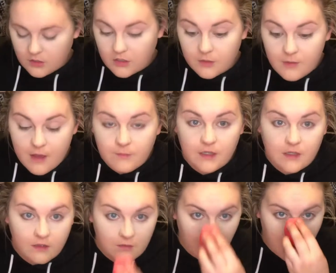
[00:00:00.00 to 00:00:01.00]
learn about
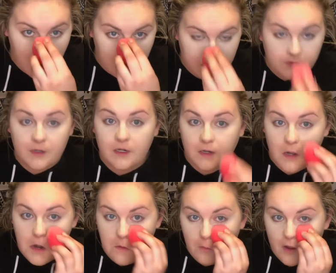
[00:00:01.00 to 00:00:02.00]
me, or depending
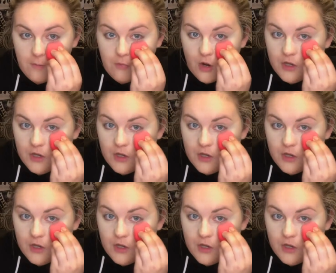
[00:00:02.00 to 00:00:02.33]
on what